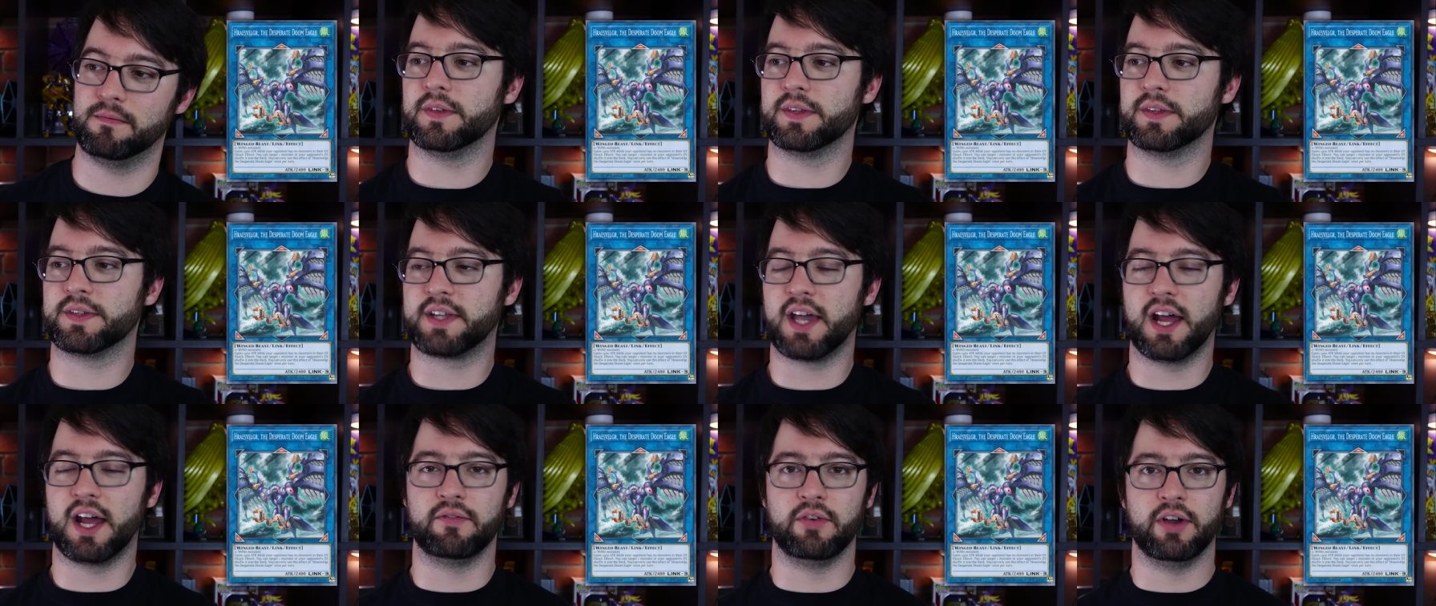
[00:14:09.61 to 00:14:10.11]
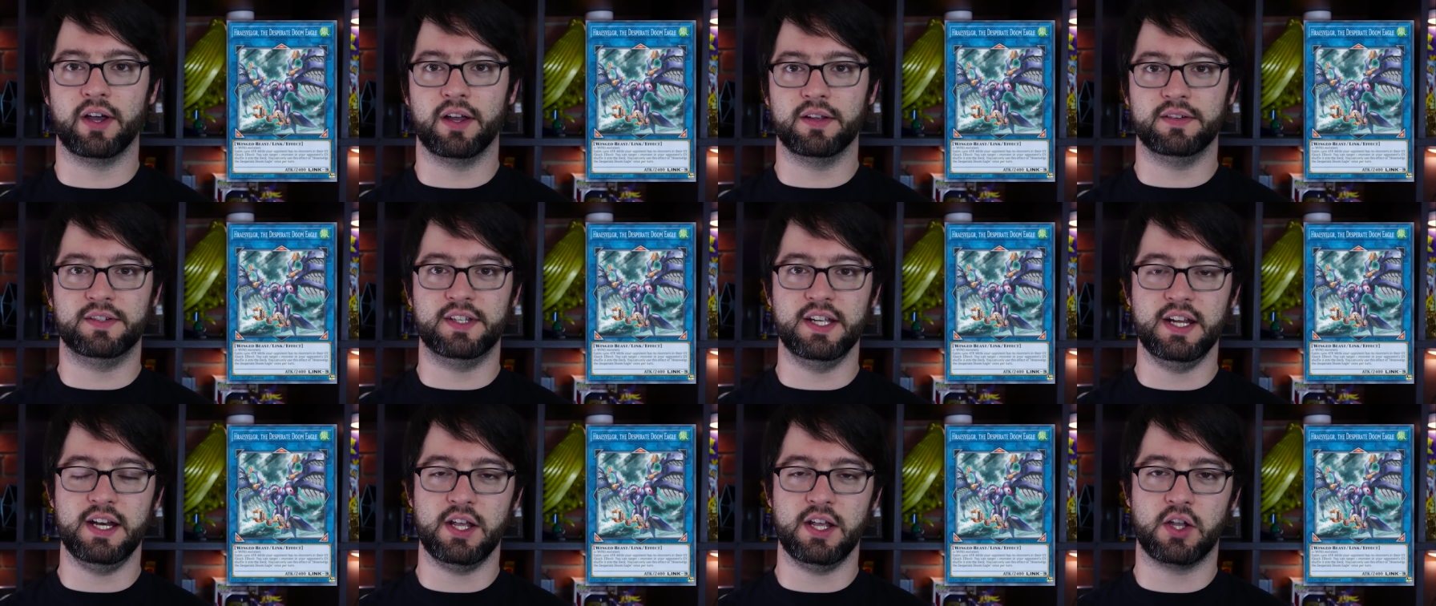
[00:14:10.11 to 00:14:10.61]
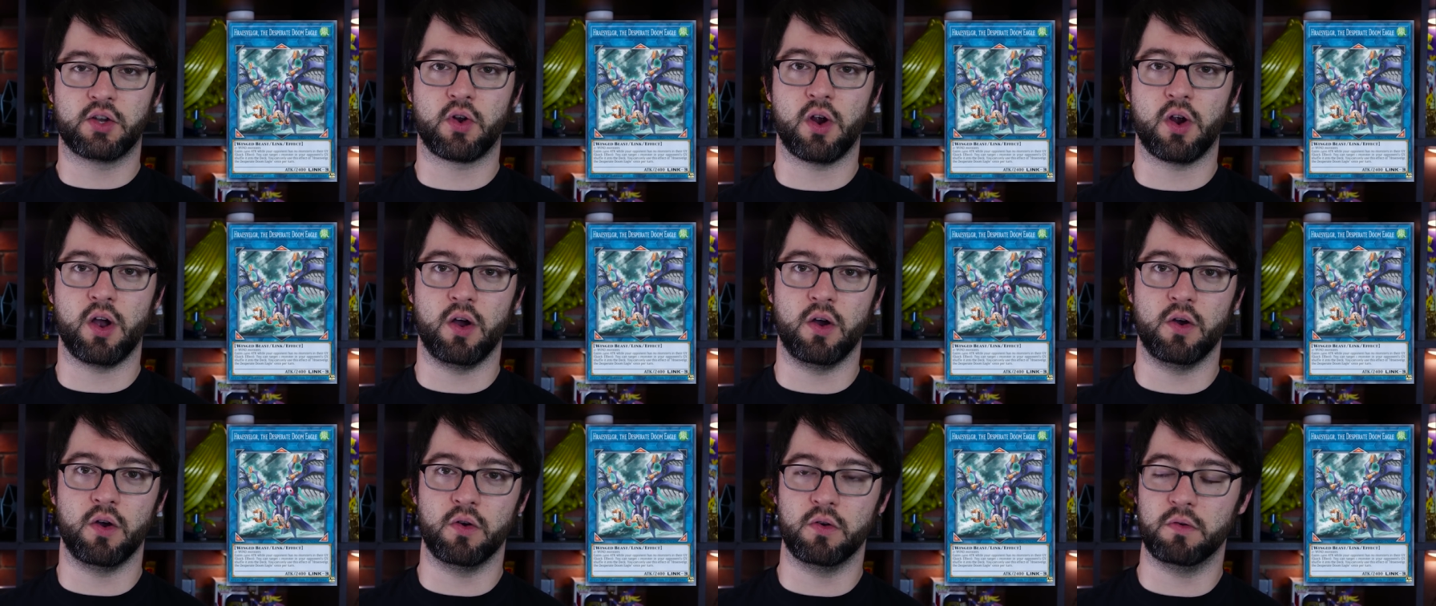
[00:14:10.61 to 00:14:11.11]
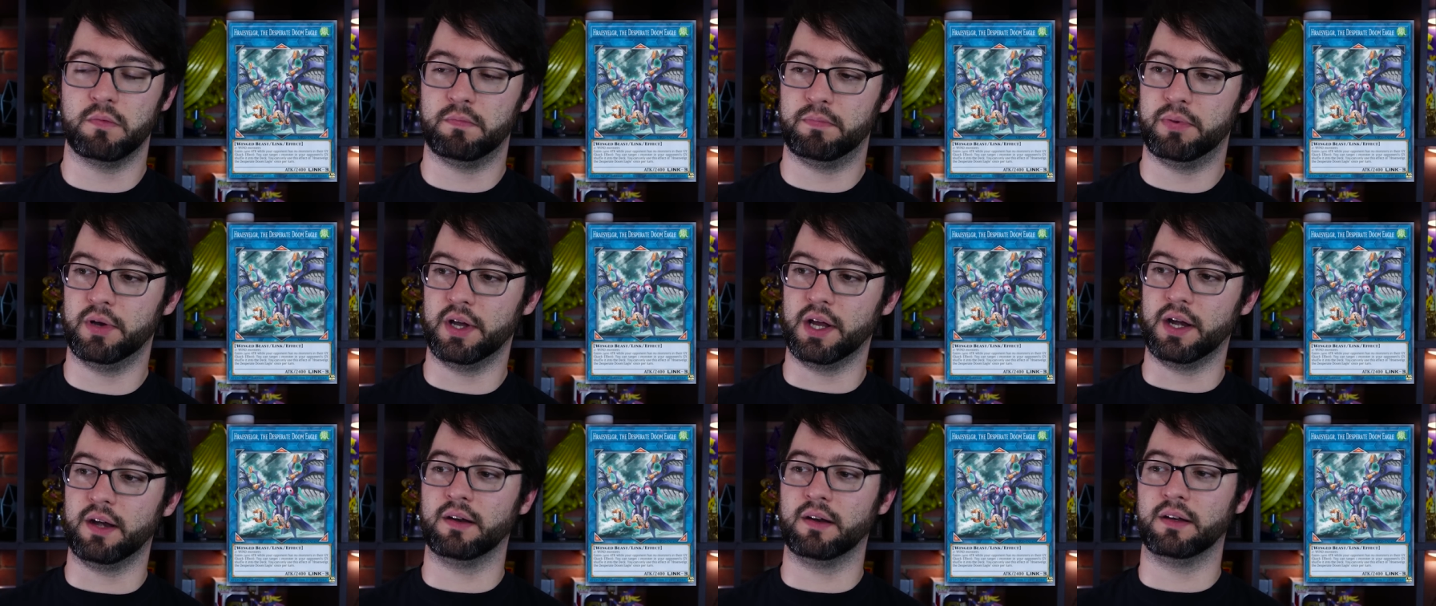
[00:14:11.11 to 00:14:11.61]
It's kind of a DD Crow,
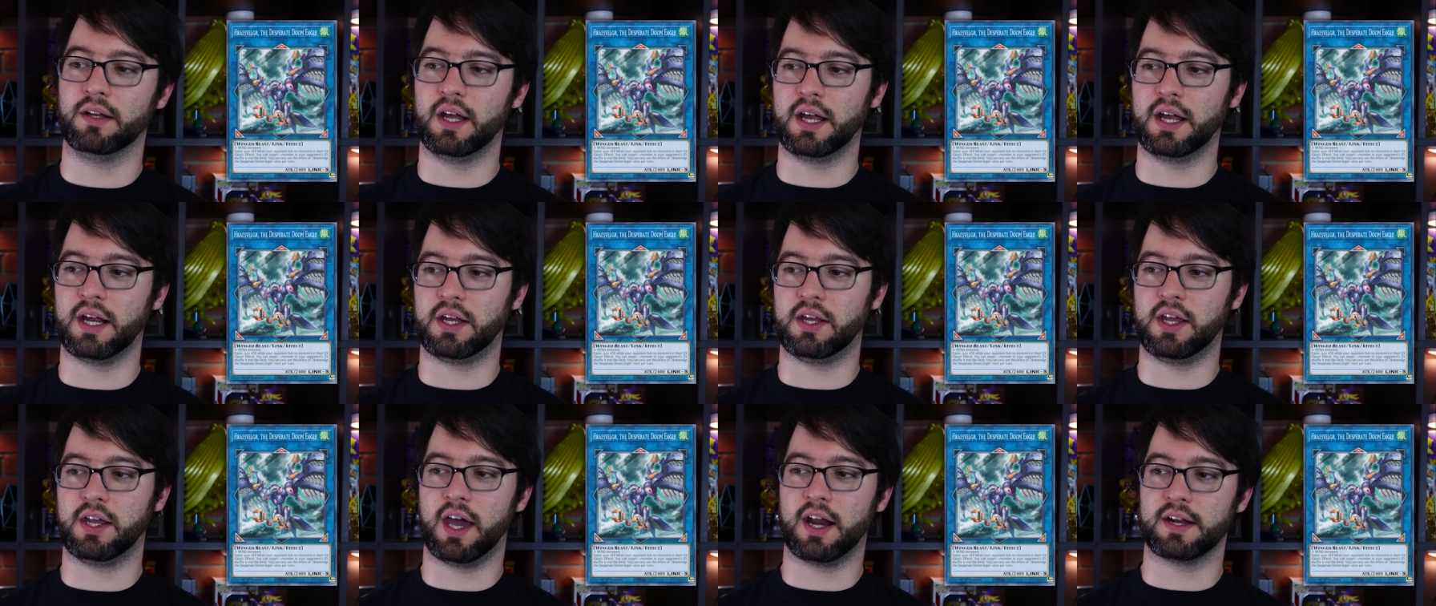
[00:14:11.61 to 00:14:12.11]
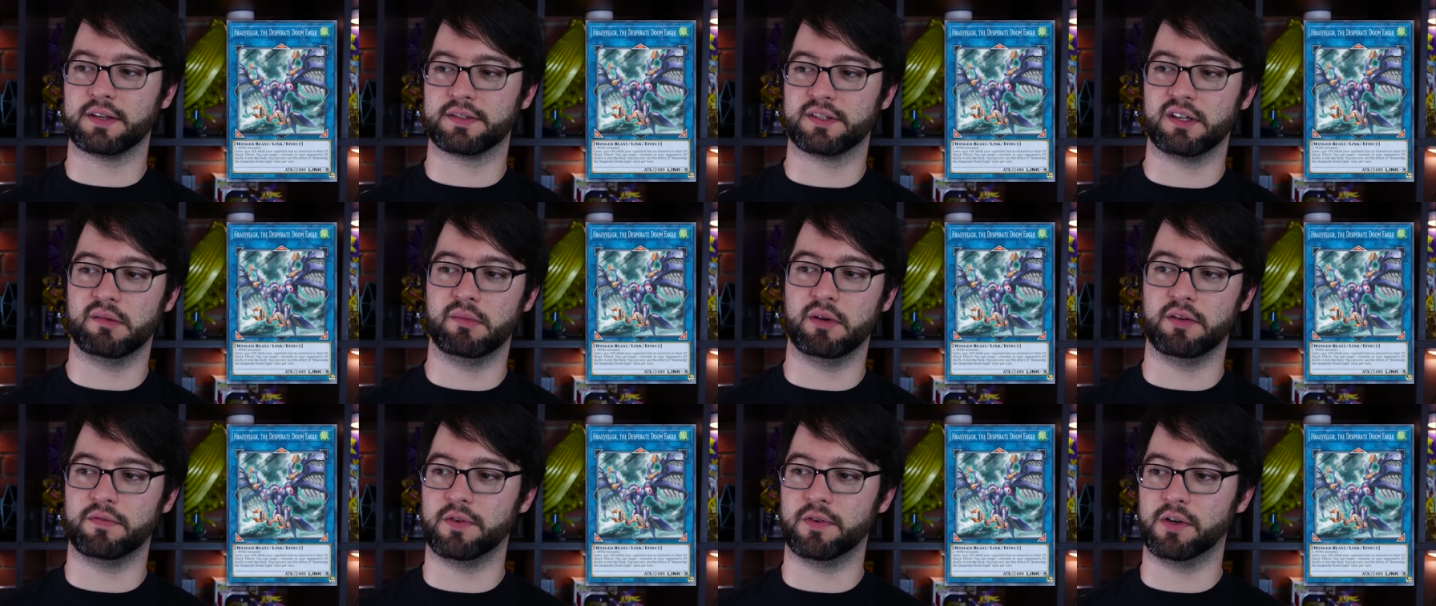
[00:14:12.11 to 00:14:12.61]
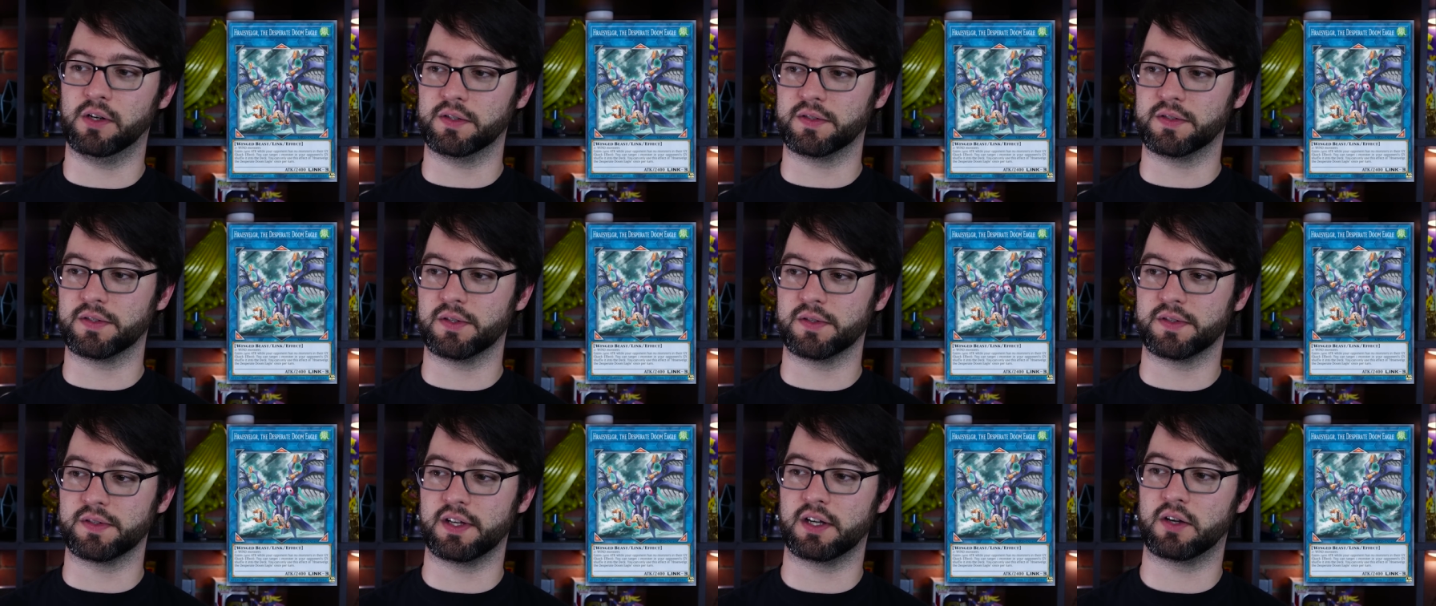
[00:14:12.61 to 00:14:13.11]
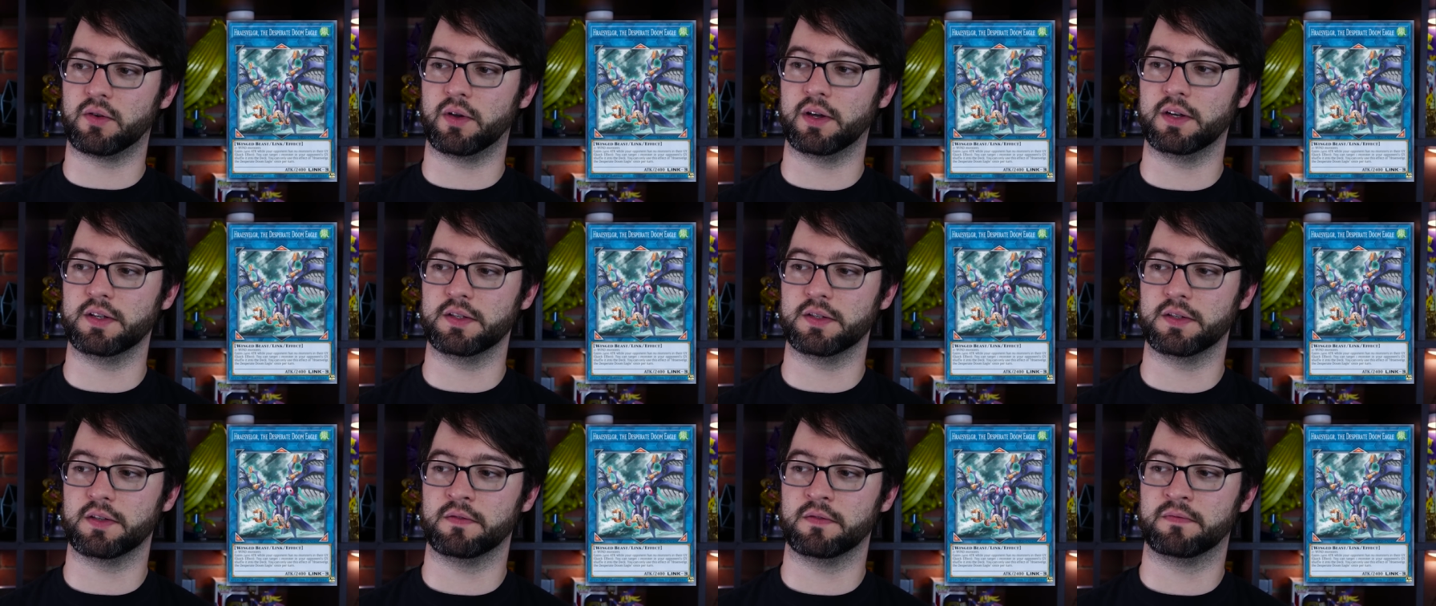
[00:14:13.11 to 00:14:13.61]
but like you gotta summon it first, so it's not quite
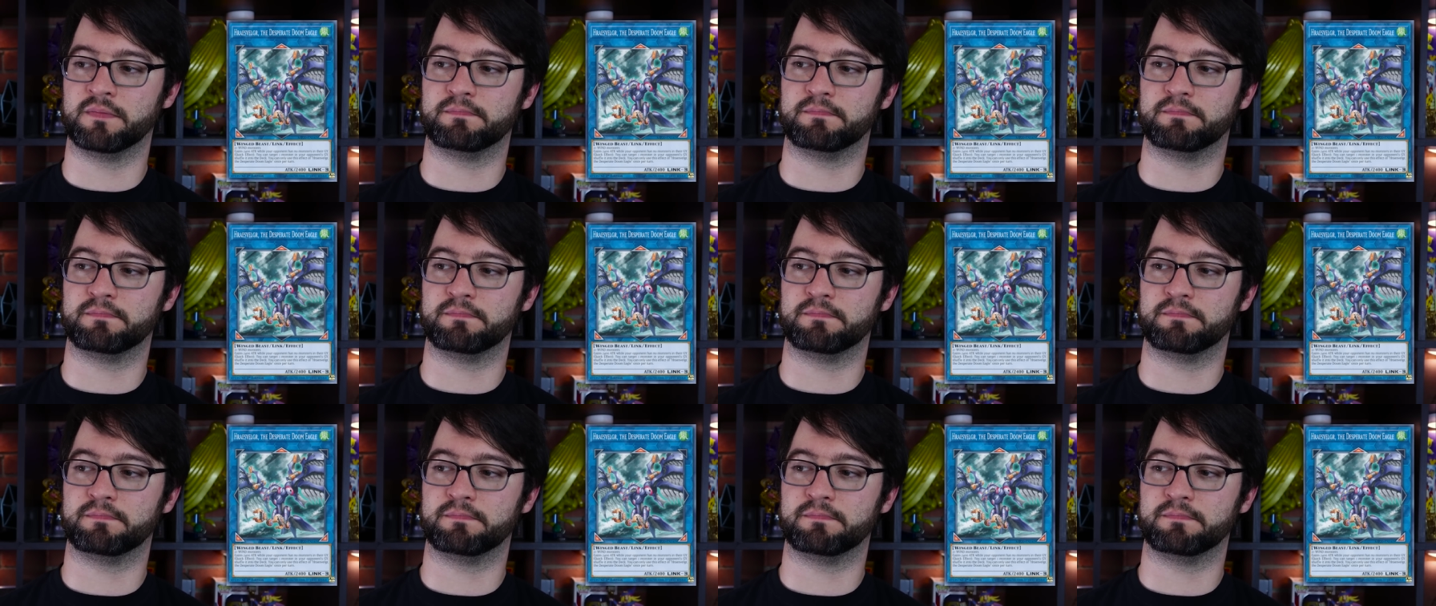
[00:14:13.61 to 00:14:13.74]
as